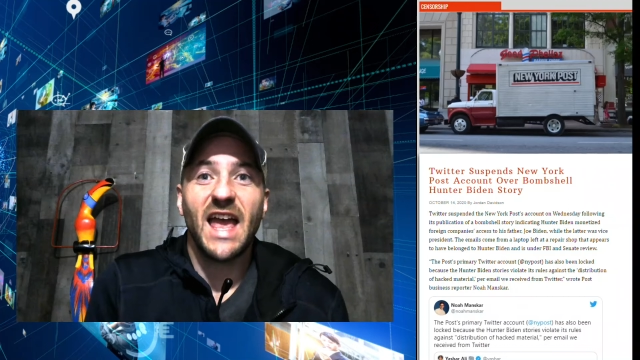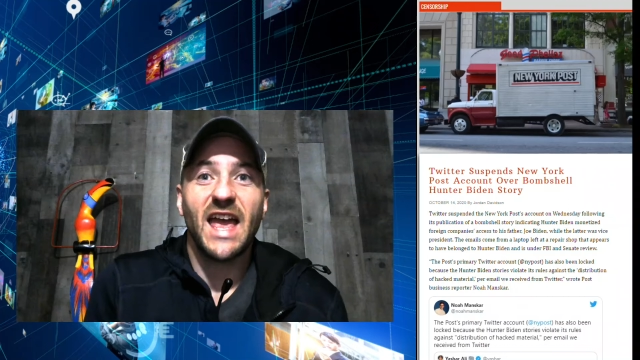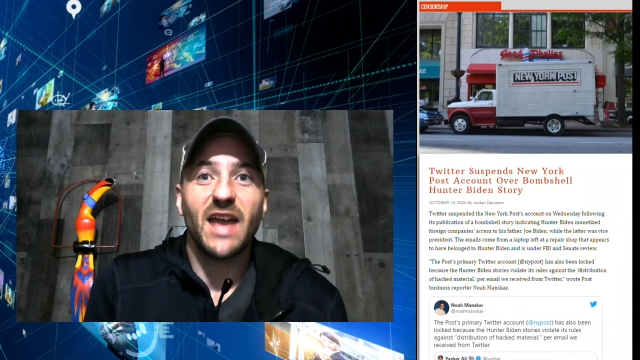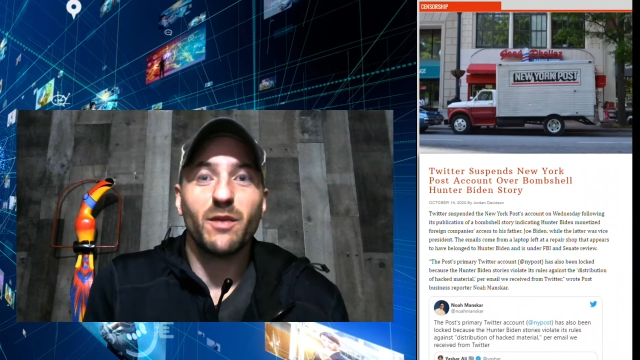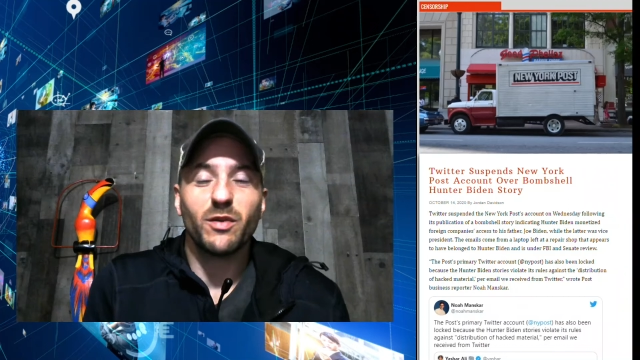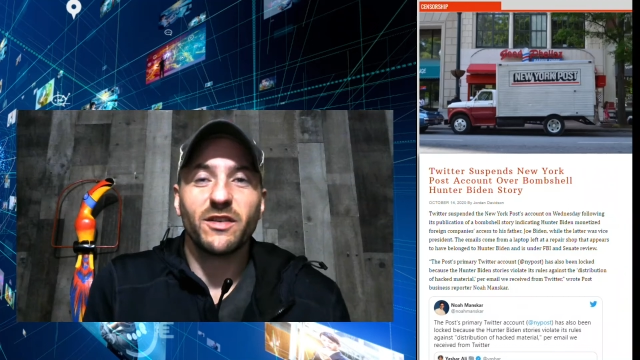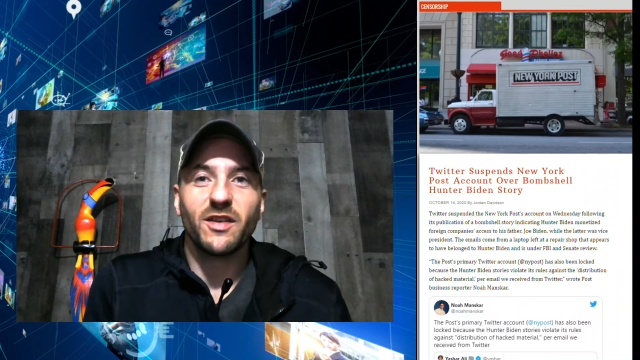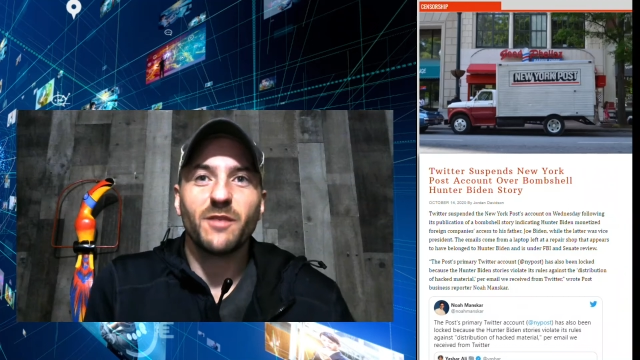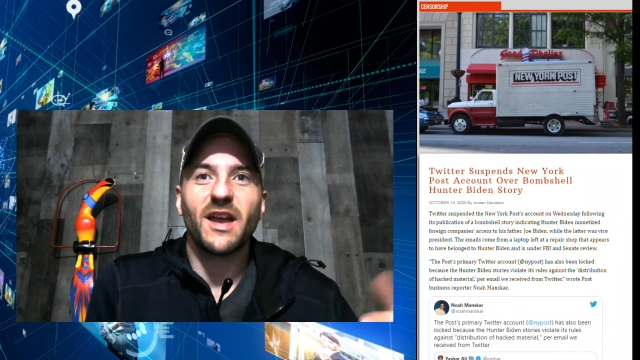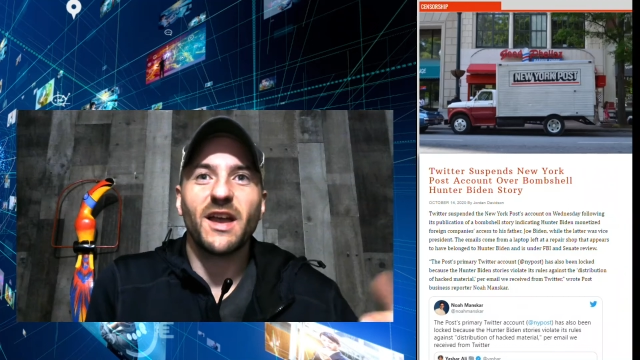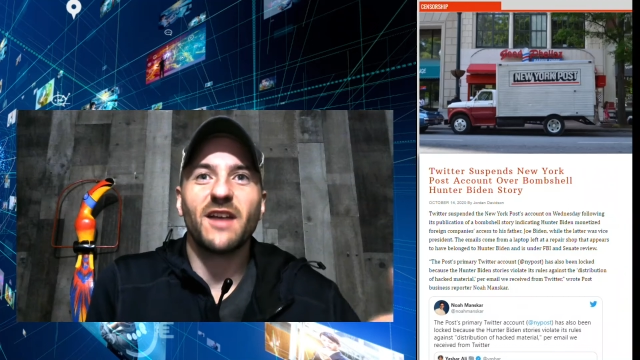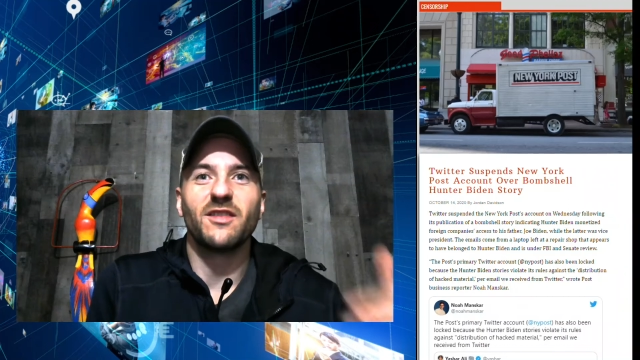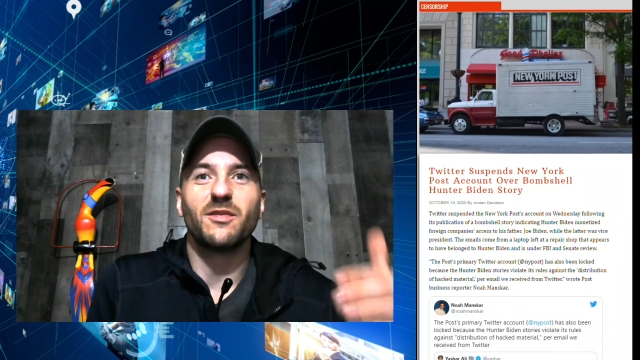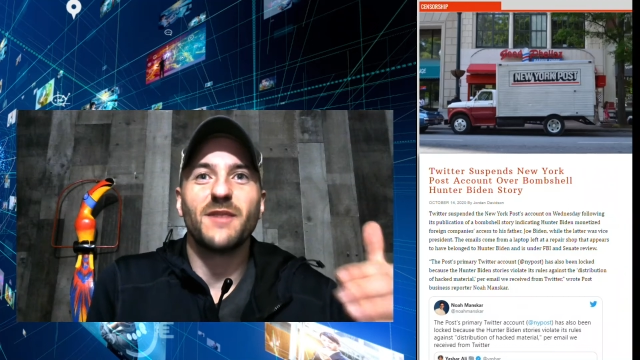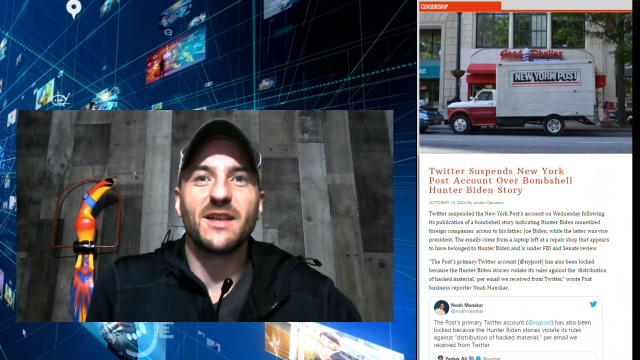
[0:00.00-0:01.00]
Hey, what's up,
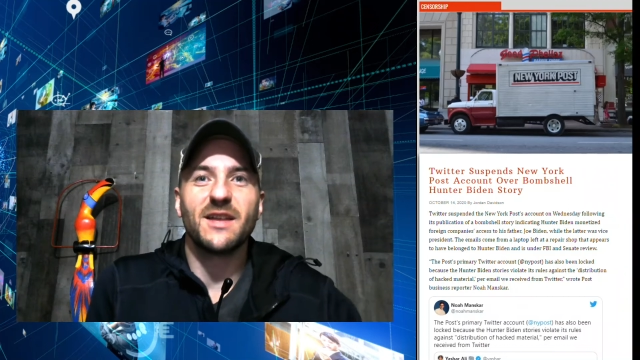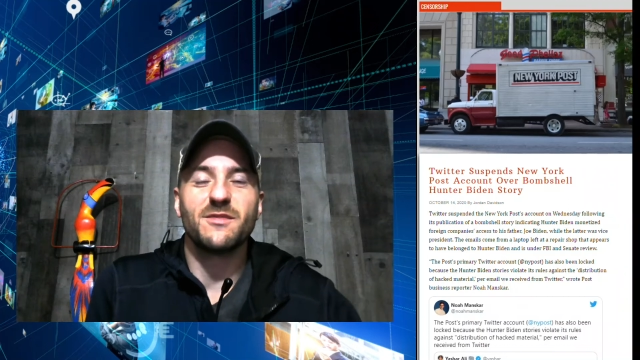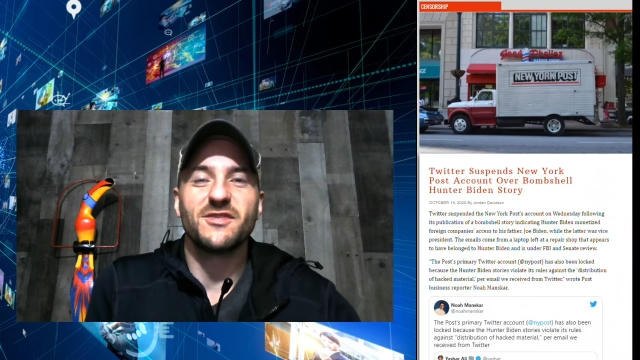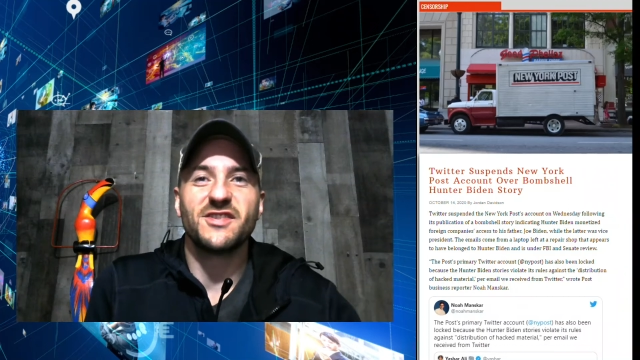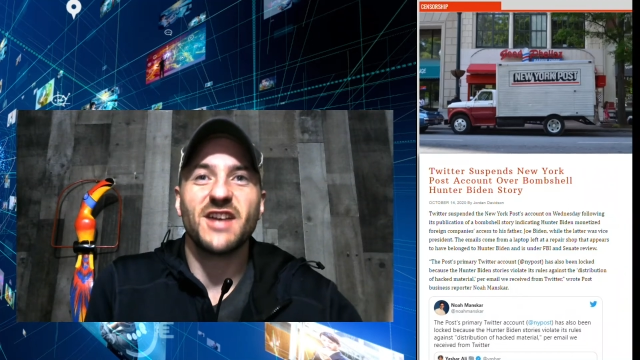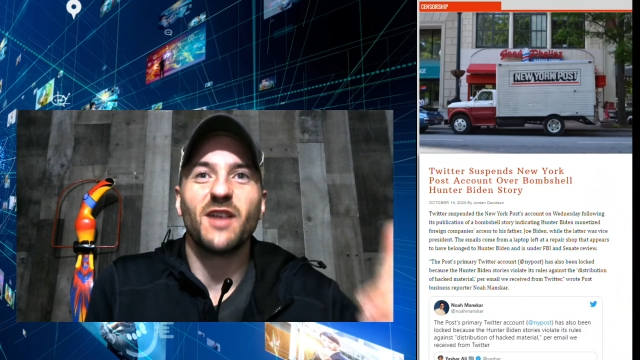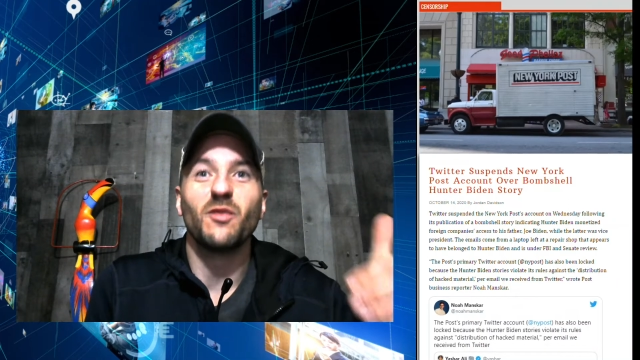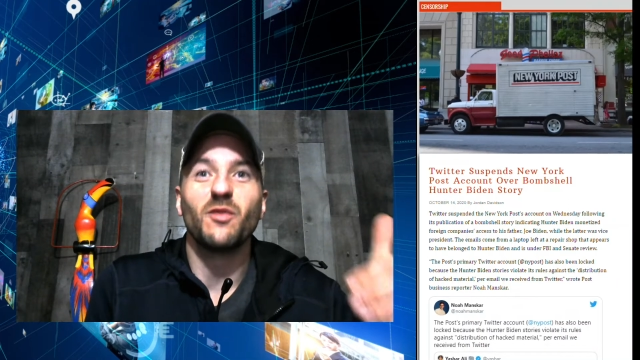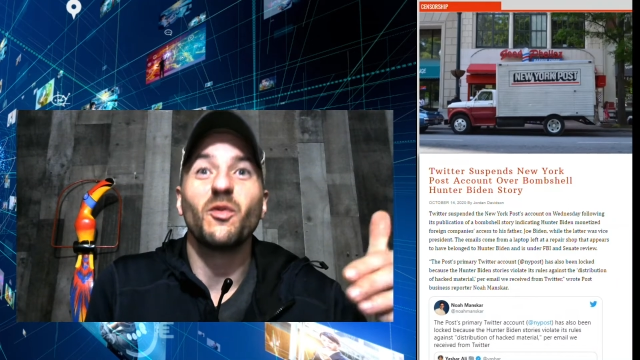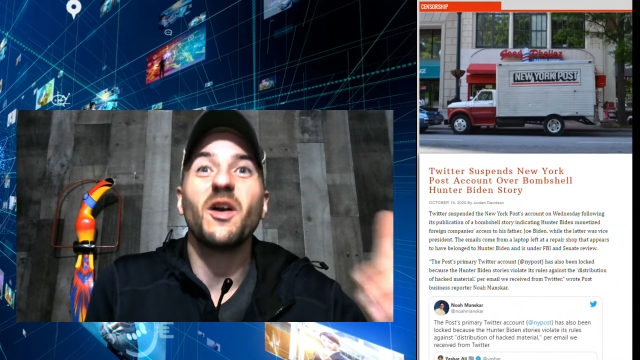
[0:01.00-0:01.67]
guys? My name is John.